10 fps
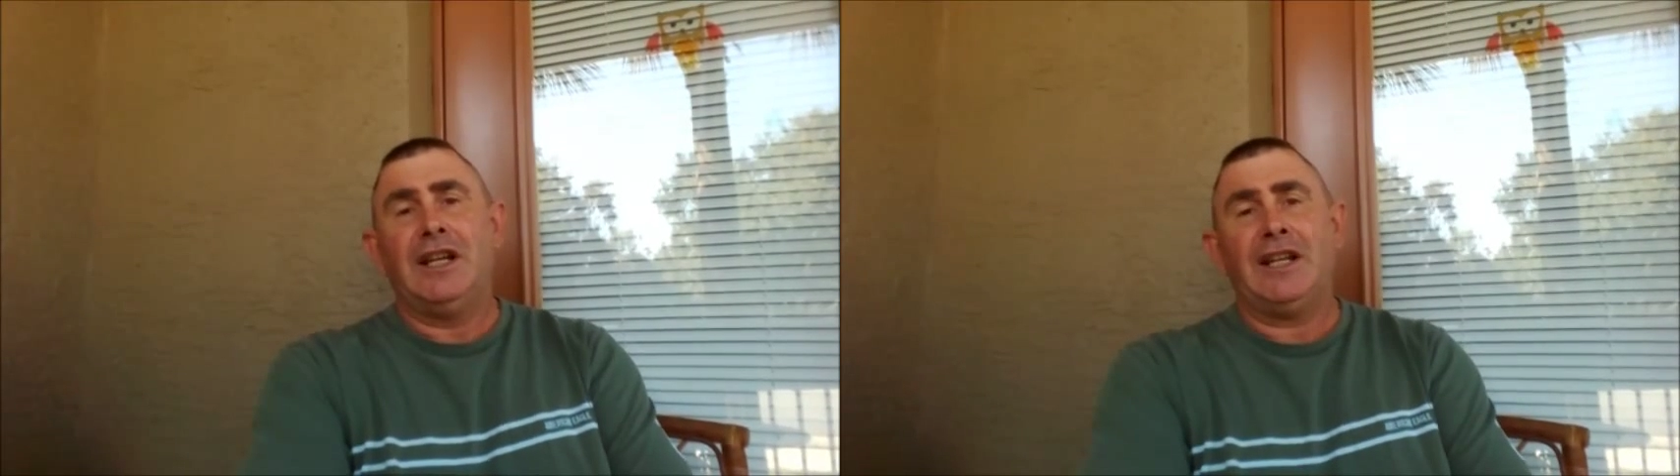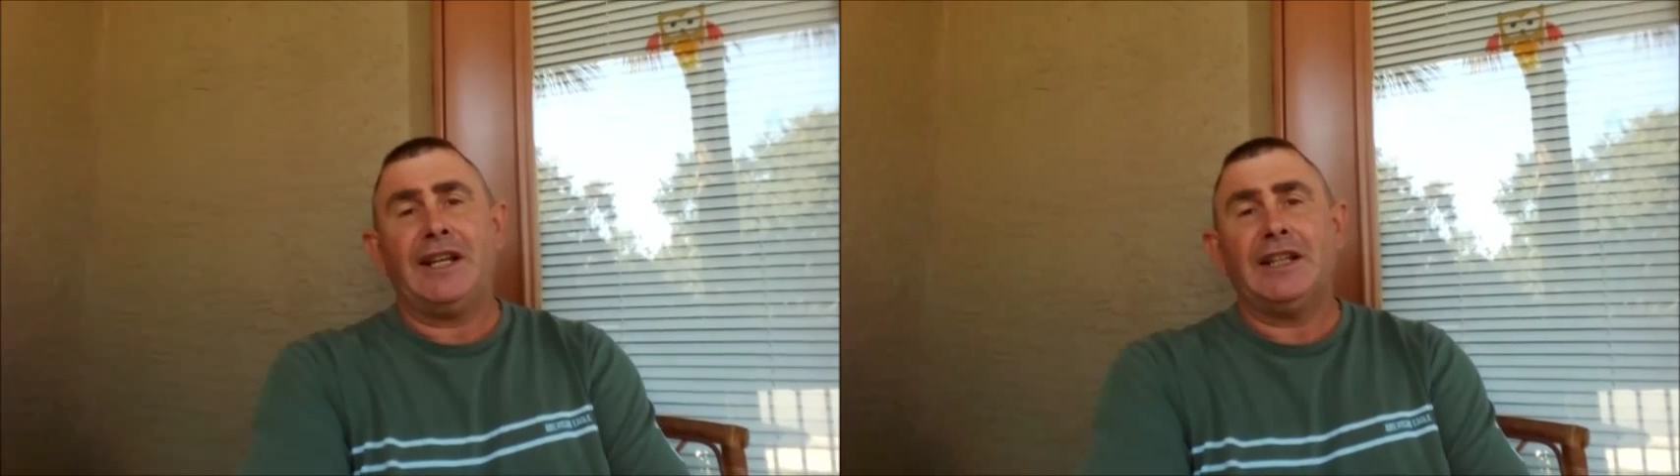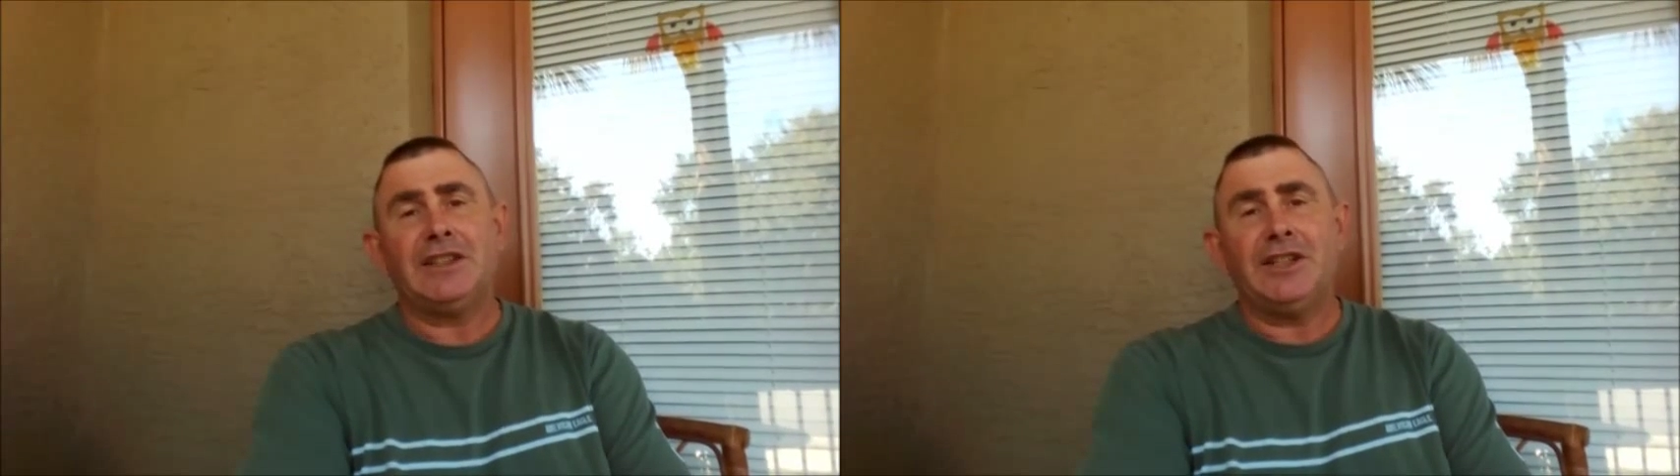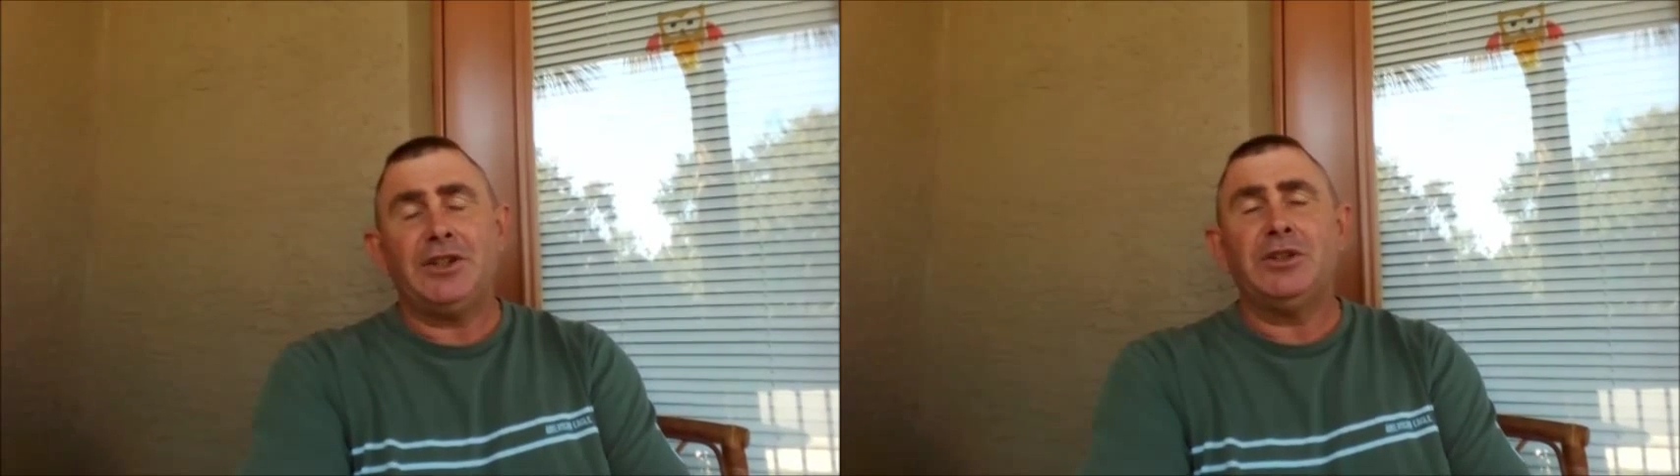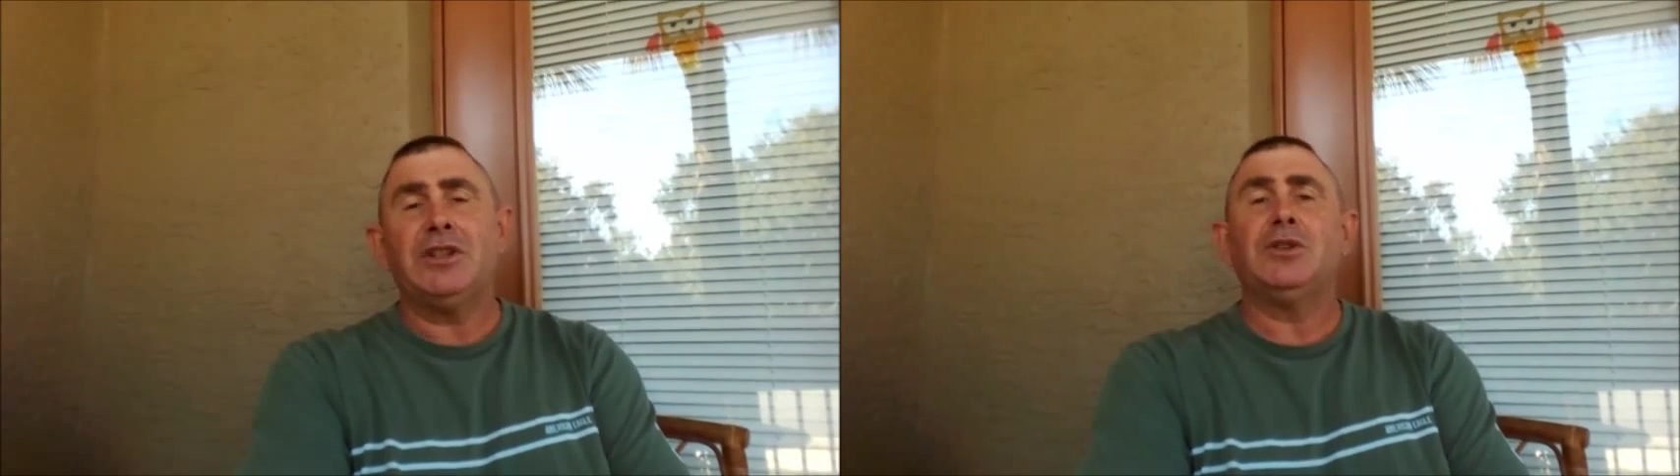And like I said,
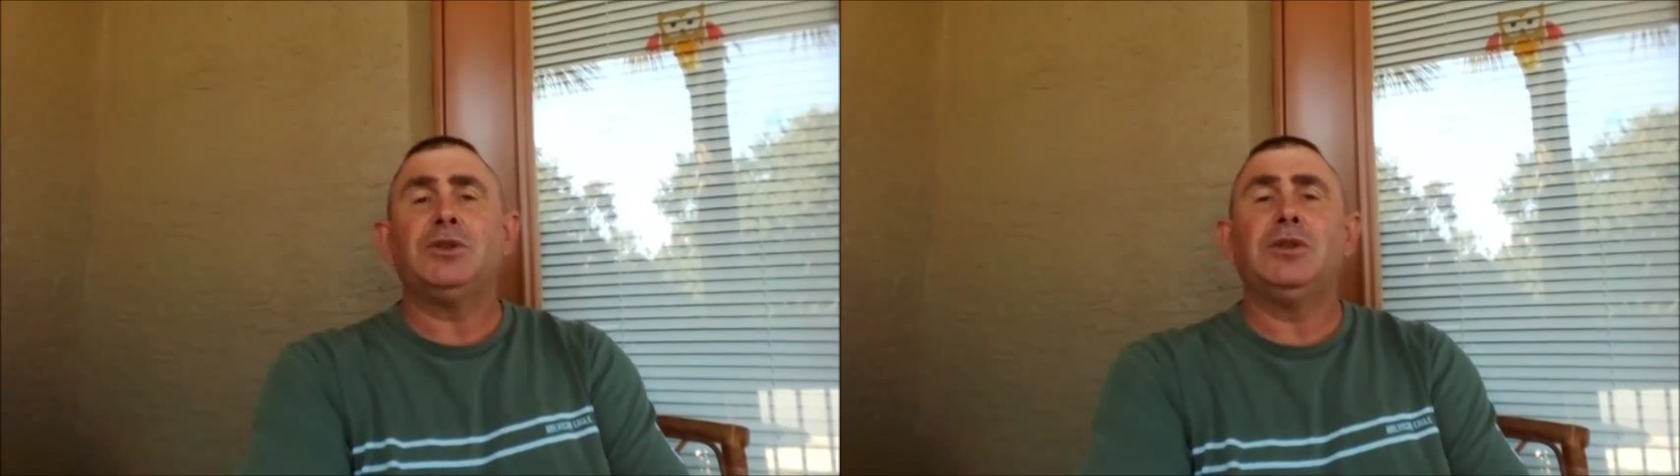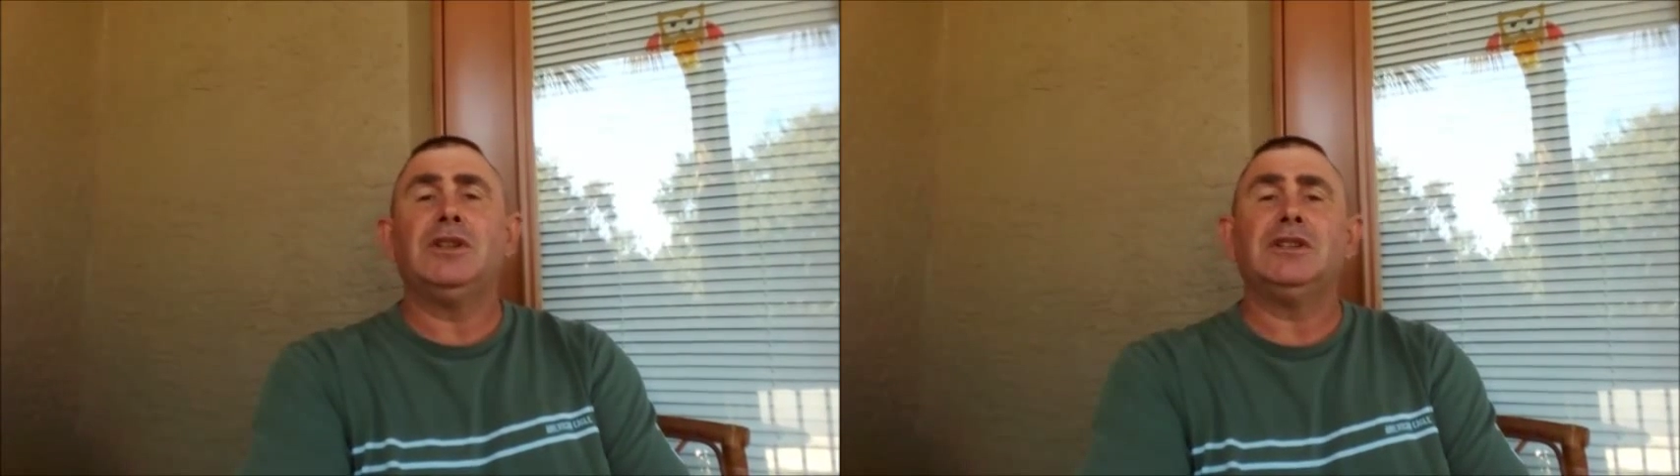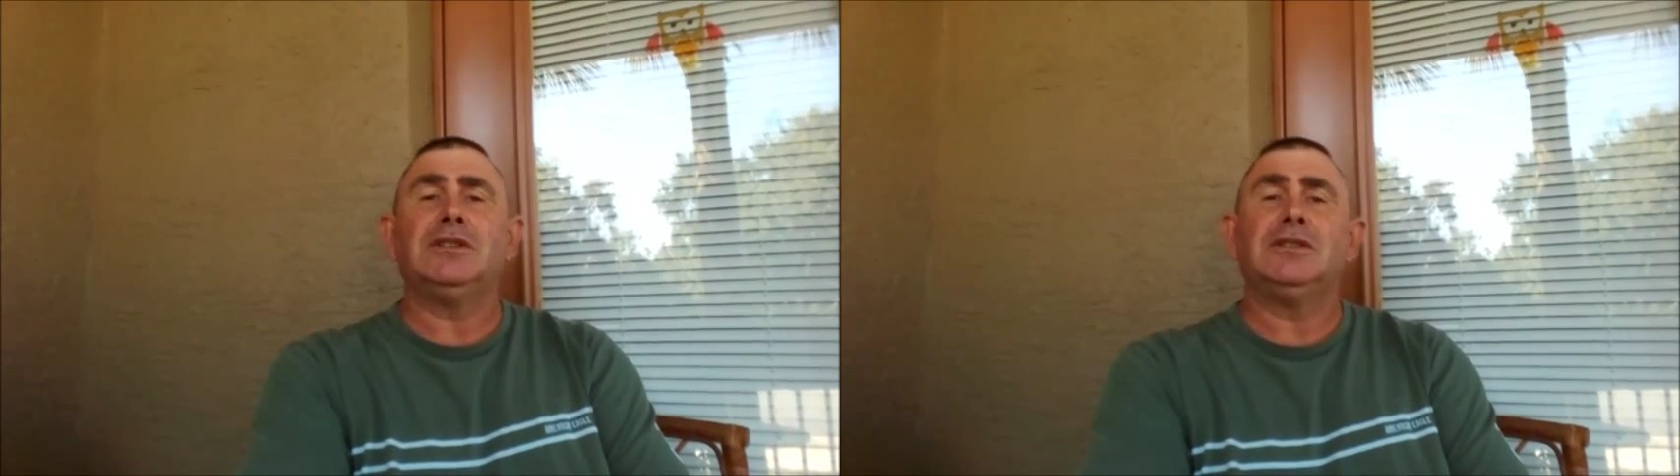you can go to a